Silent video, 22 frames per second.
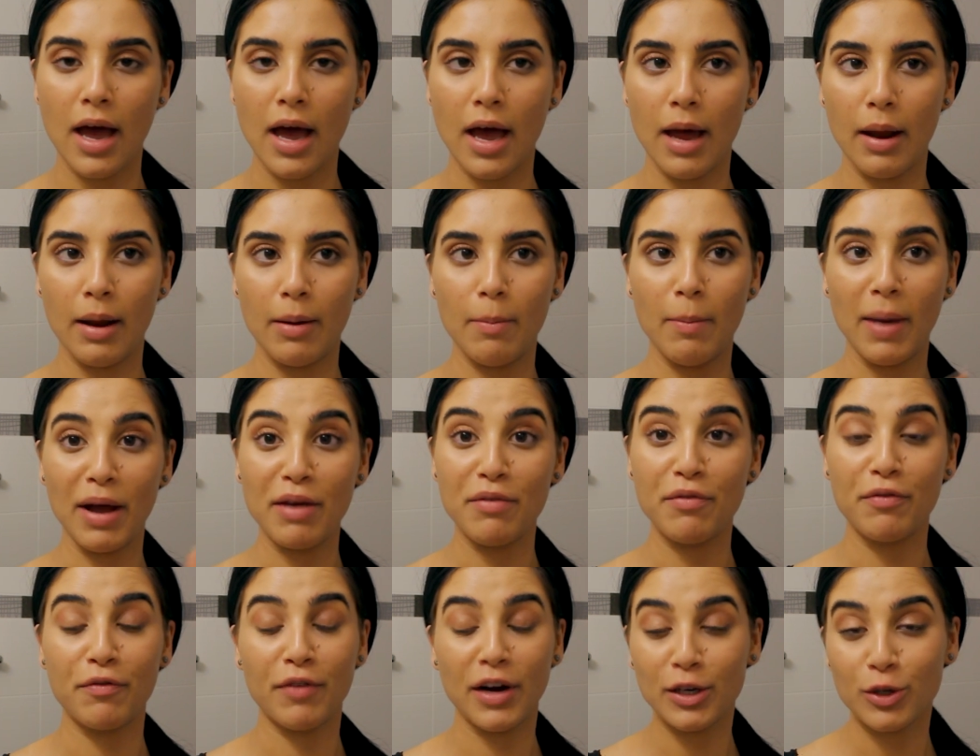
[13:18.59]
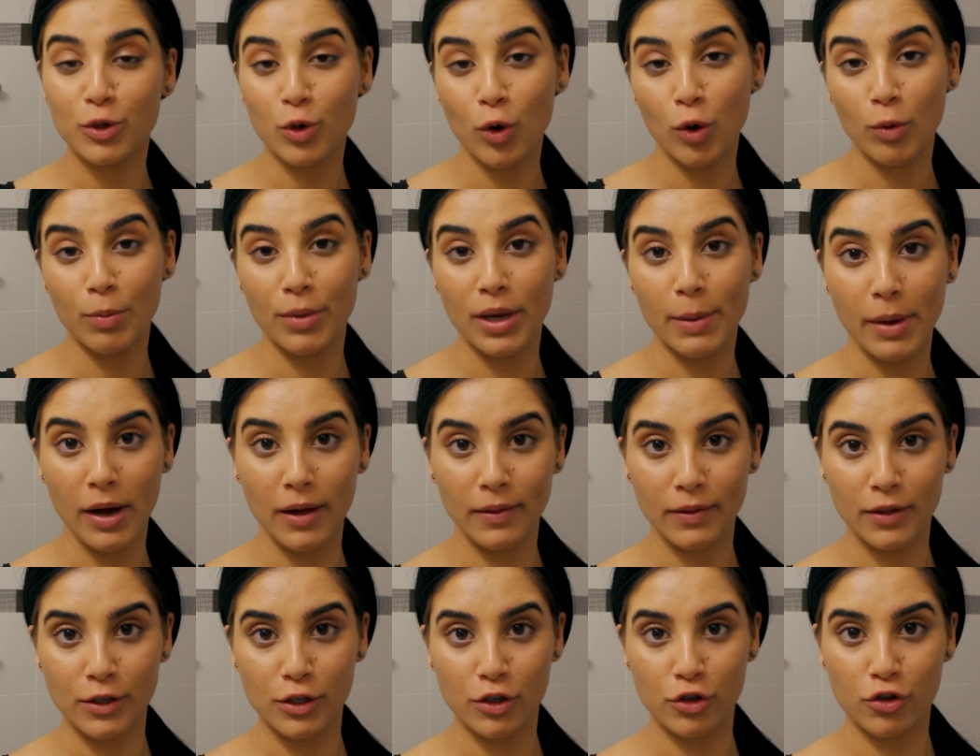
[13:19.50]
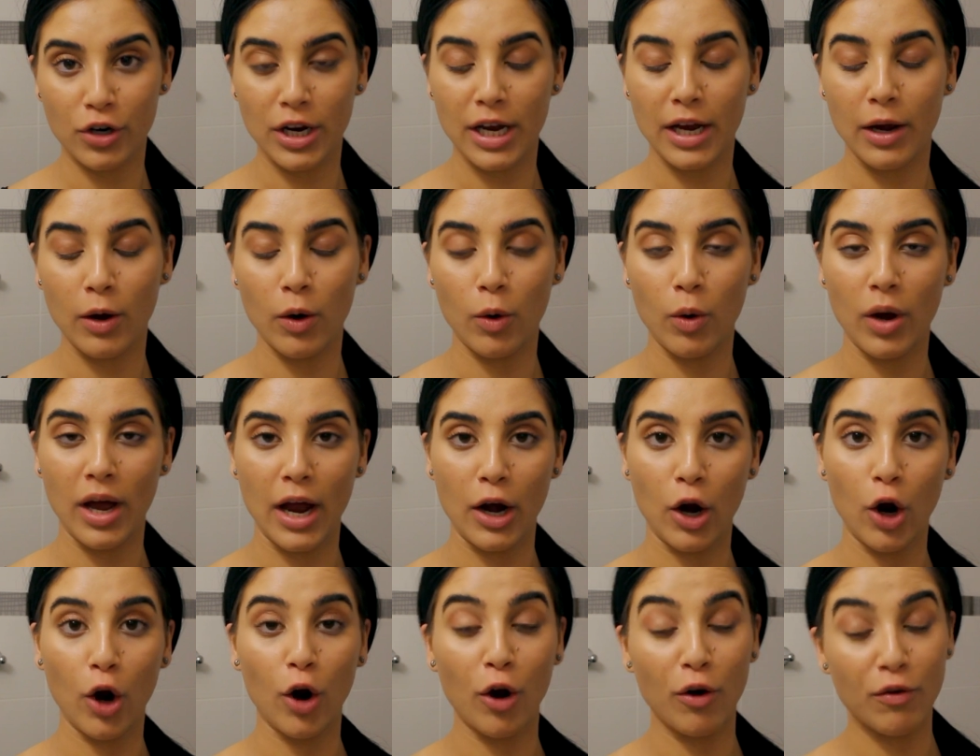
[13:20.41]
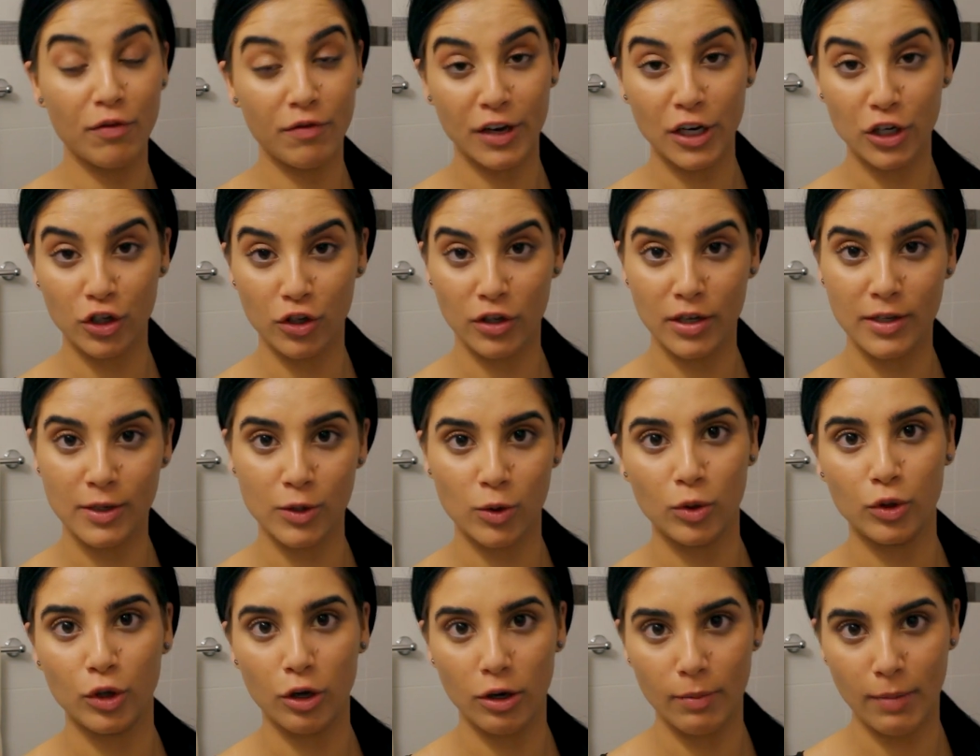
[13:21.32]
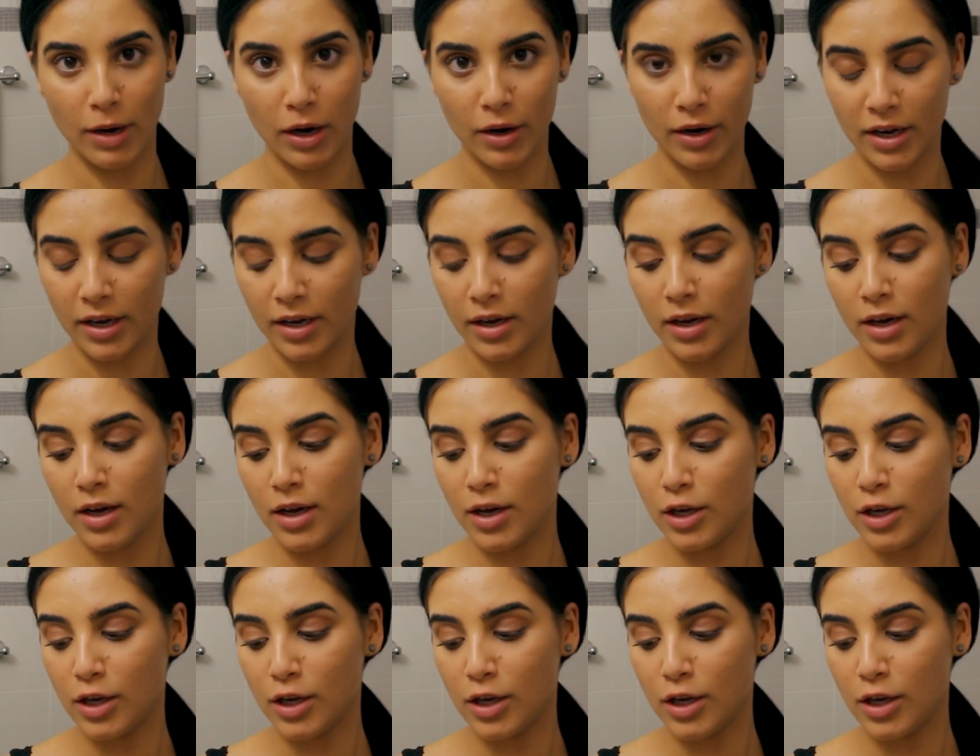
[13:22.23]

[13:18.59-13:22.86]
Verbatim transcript: And my friend told me about this trick and her facialist told her about it.